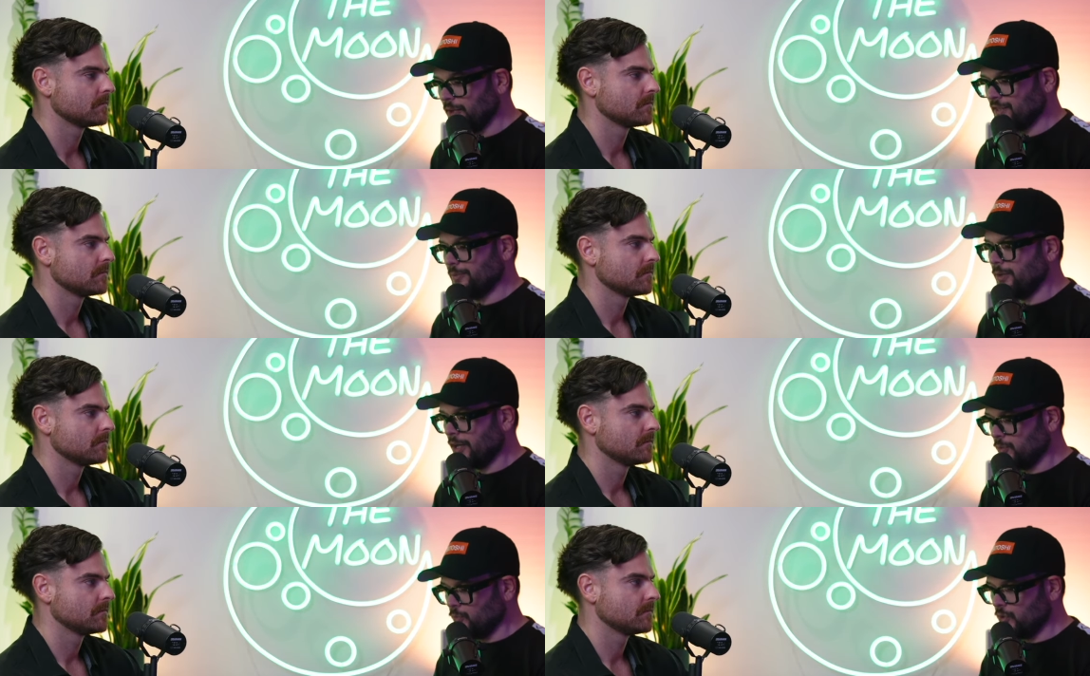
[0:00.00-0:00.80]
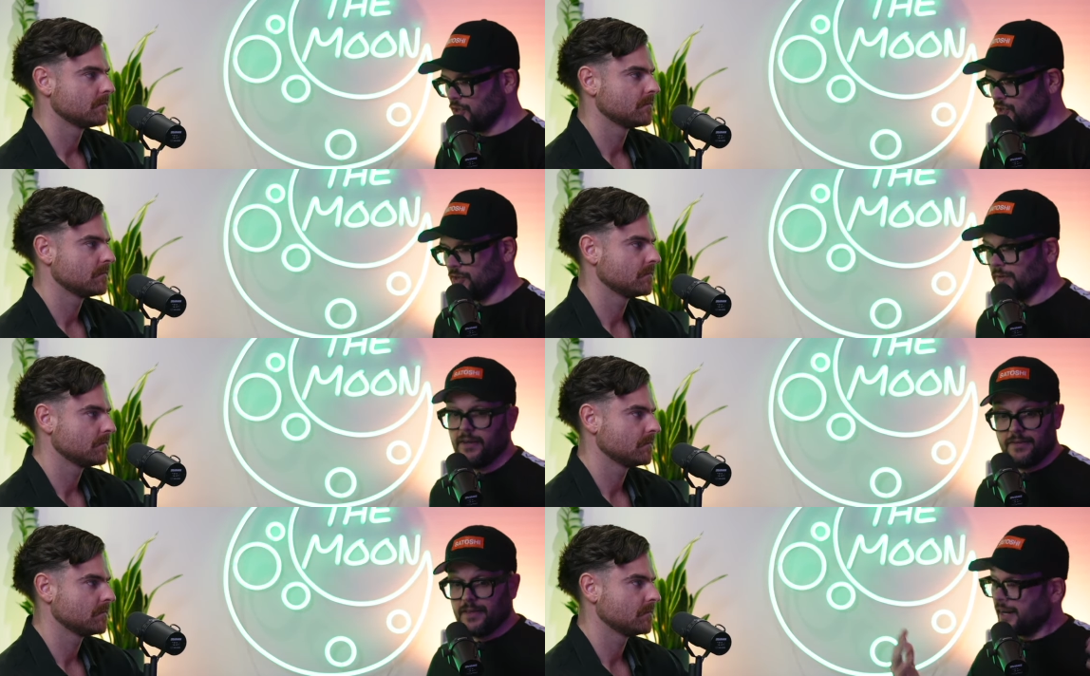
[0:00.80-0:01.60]
Speaker 1: you are someone which
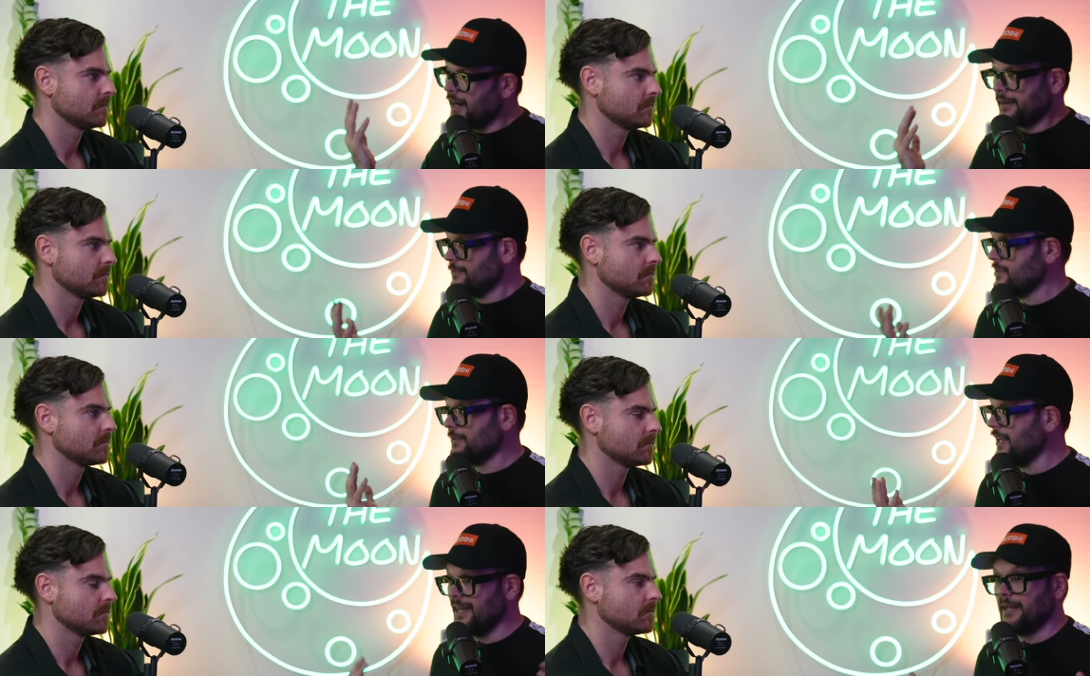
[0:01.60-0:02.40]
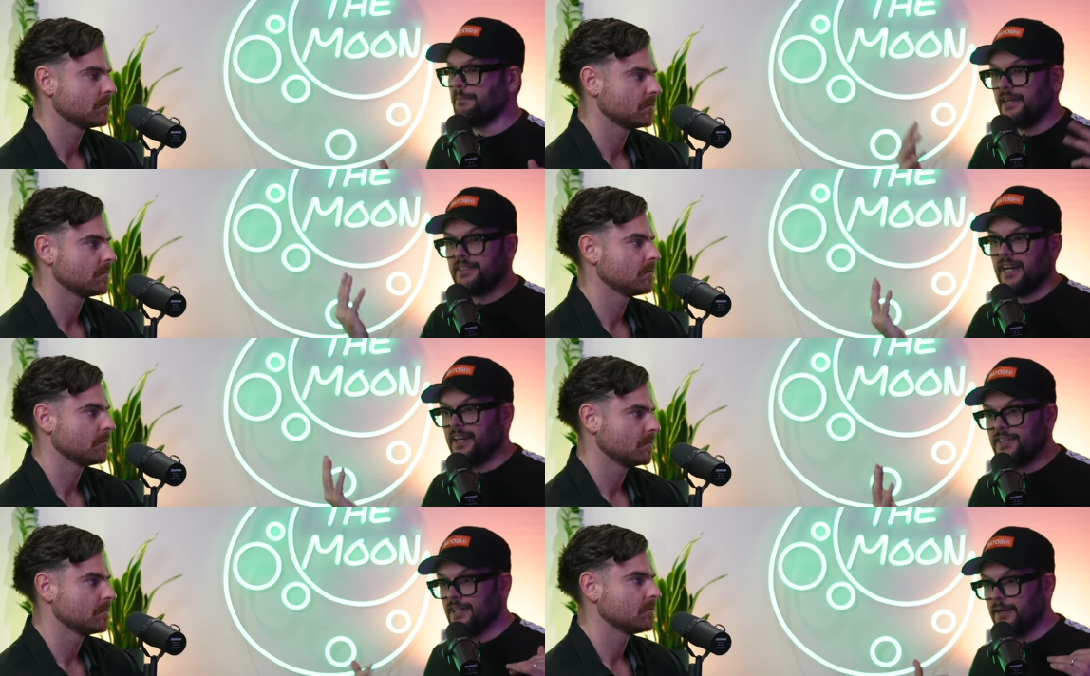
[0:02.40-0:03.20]
there are some kid like Max
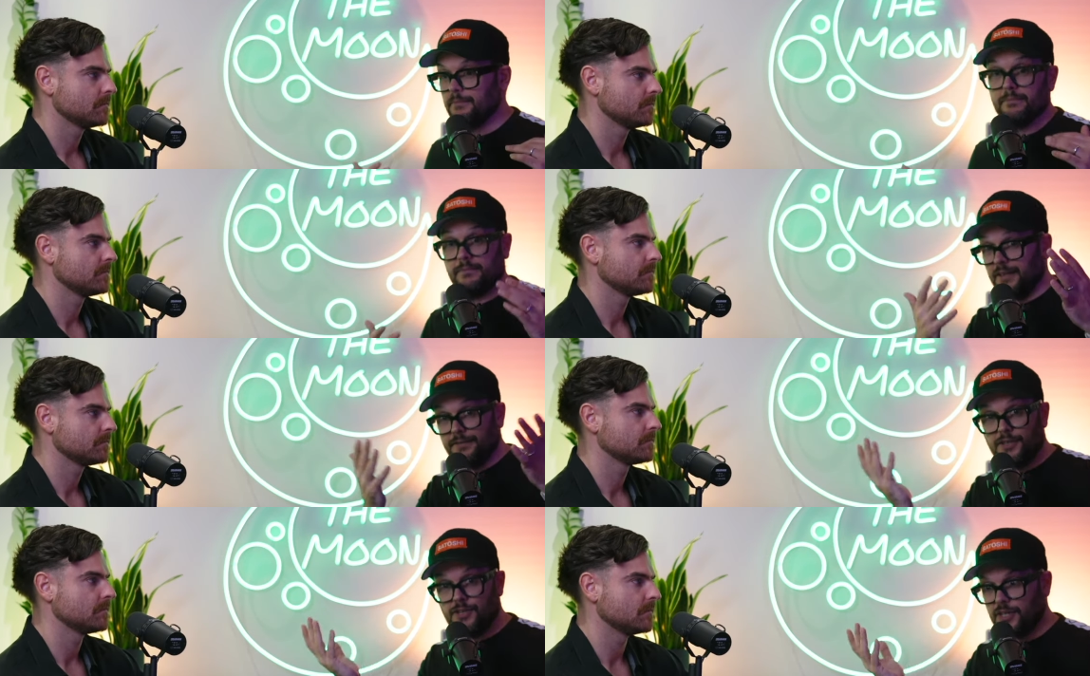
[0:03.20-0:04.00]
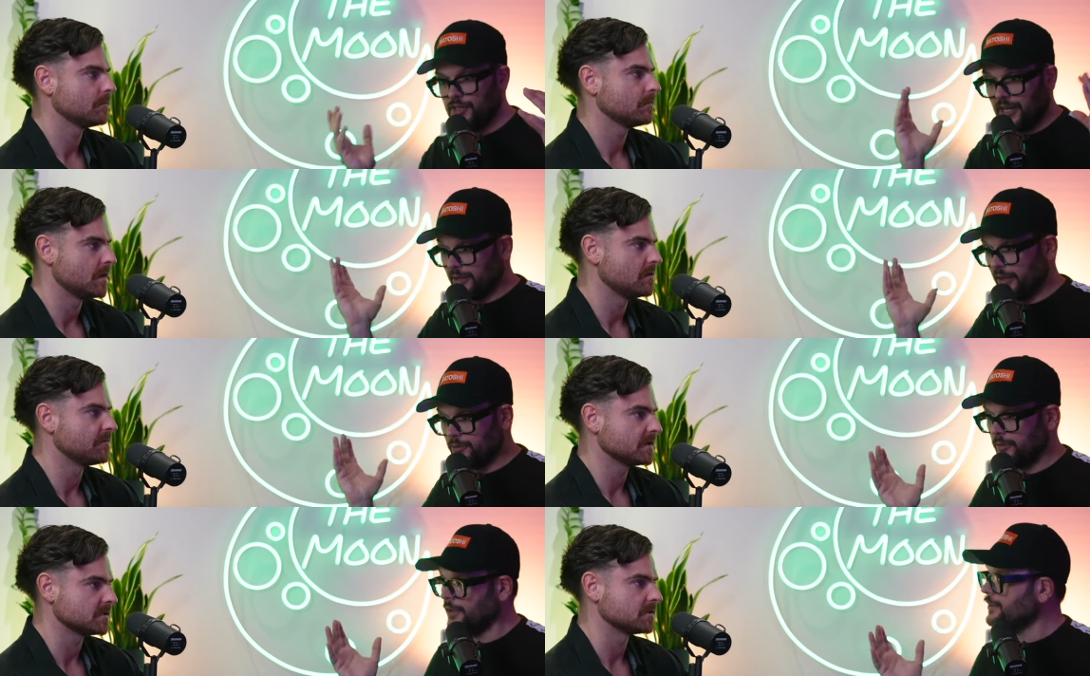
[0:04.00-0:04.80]
Keiser and Da Vinci, shout out
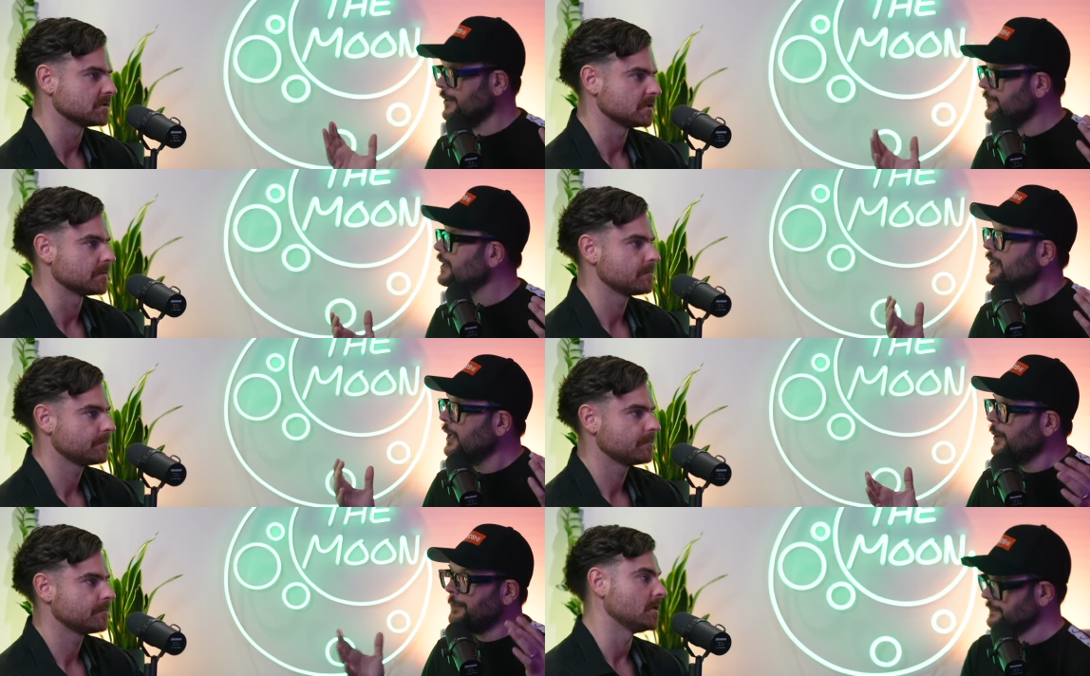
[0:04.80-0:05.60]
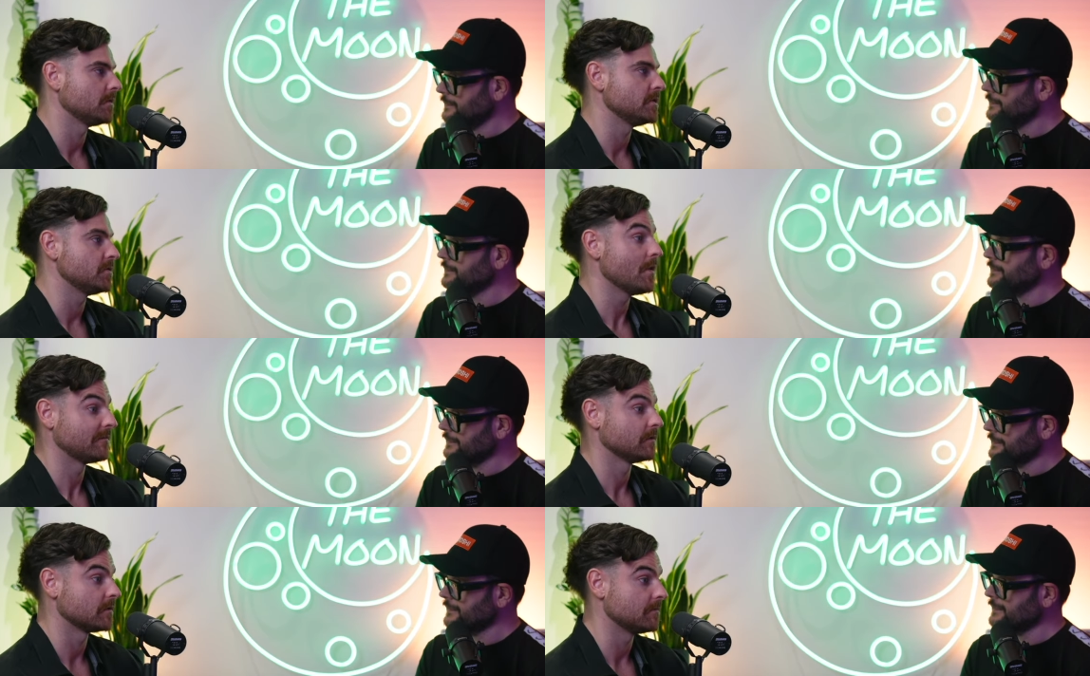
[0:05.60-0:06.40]
Investors, to all of them. Yeah.
Speaker 2: You know, when you don't
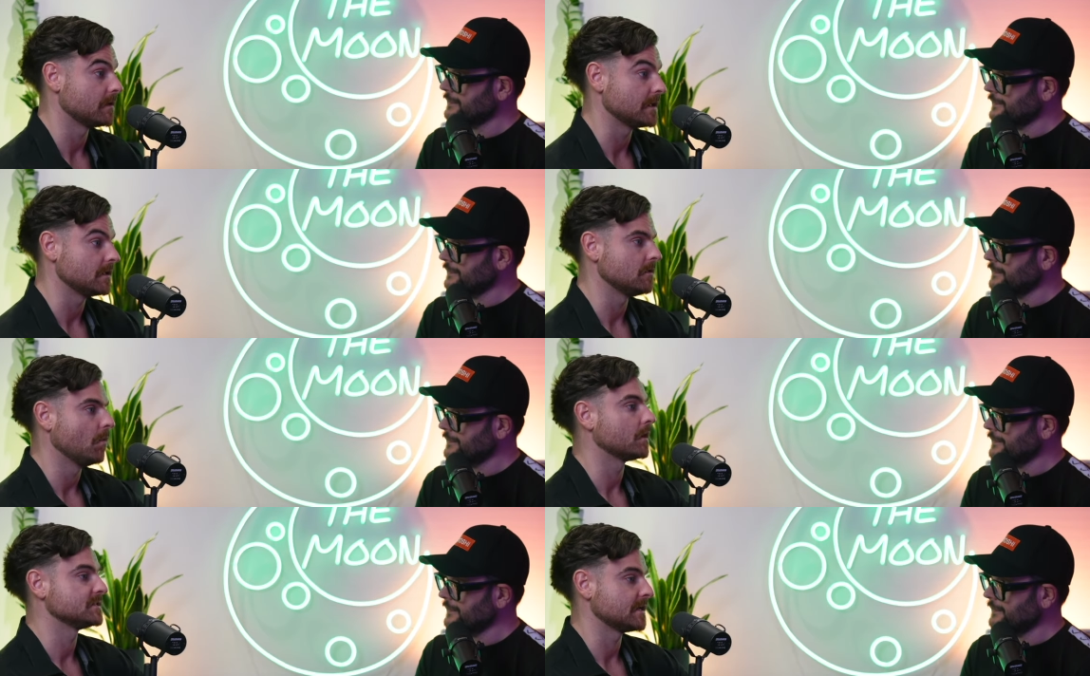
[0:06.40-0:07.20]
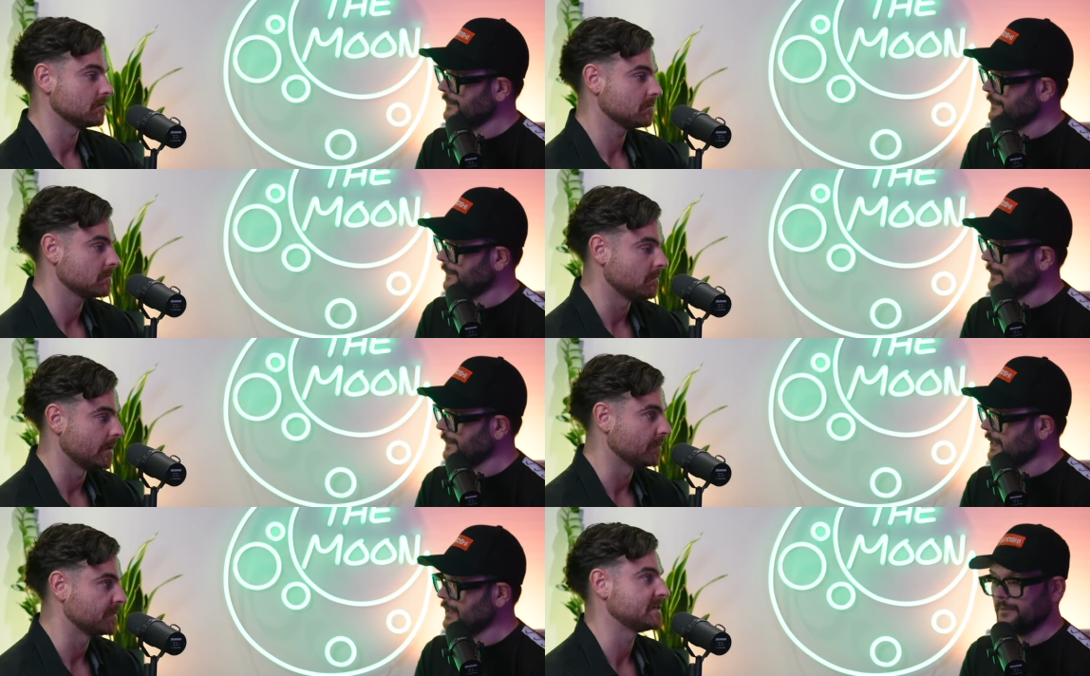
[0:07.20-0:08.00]
have a lot of money, you want to take
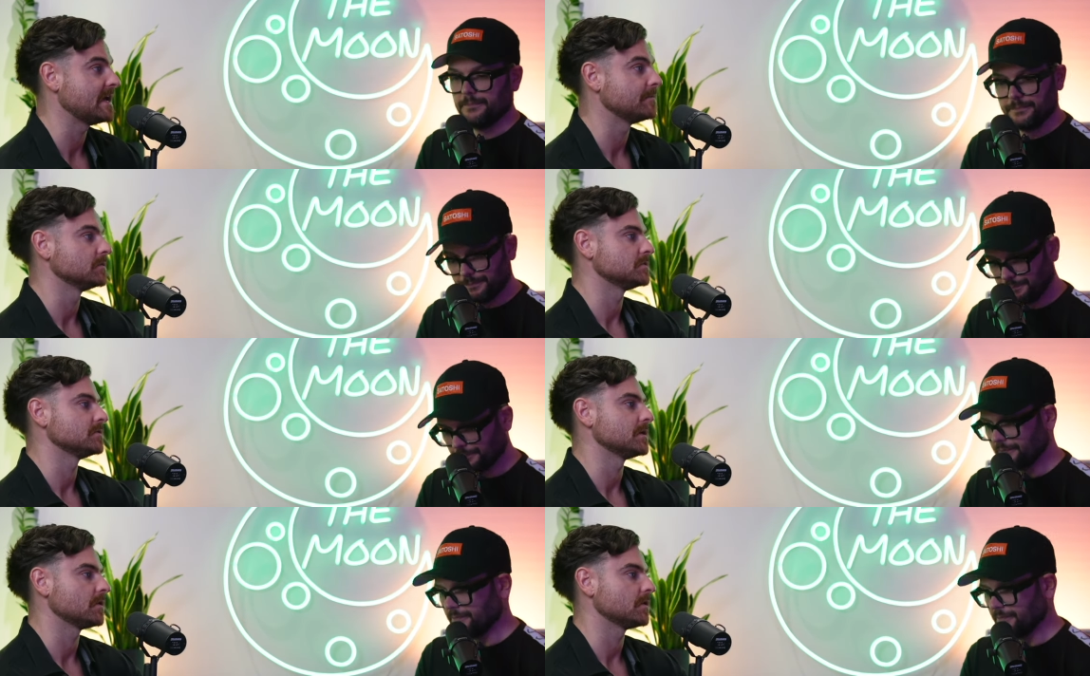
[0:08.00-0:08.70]
money off the table to